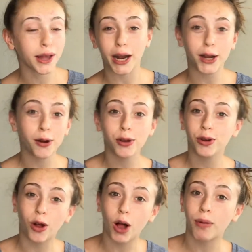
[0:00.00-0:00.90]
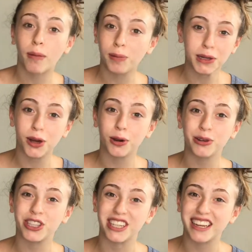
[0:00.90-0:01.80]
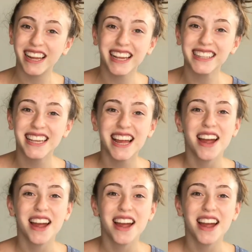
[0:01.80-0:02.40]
and I know you all probably know who she is,